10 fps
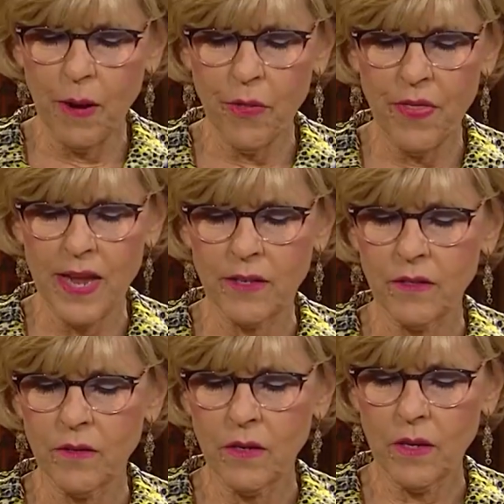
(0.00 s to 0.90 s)
both
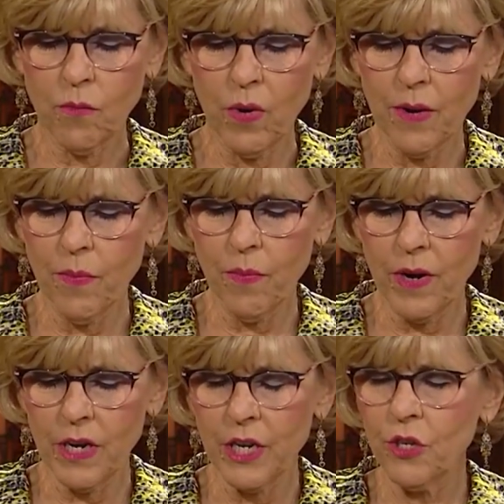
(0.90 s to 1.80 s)
things.
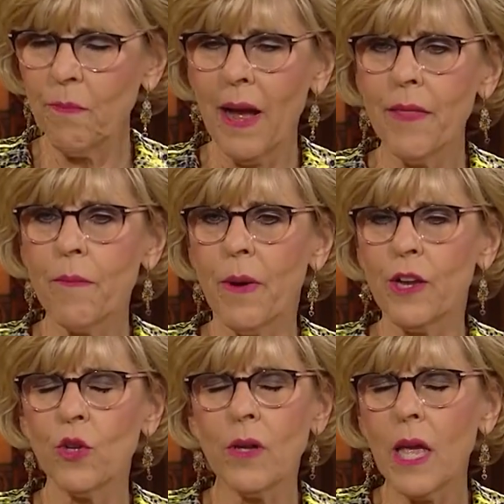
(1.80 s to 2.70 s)
Where can you buy the
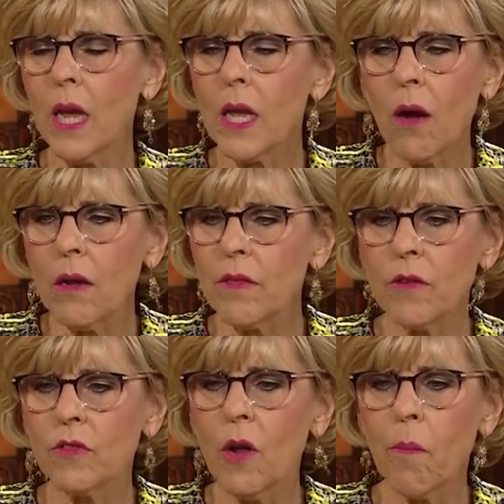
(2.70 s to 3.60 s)
bread? You can't go,
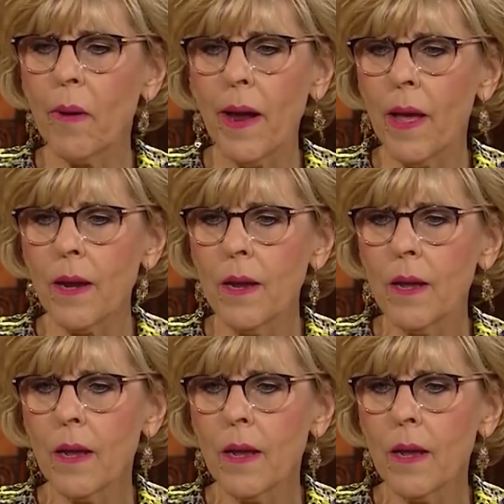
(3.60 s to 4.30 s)
there's no bread.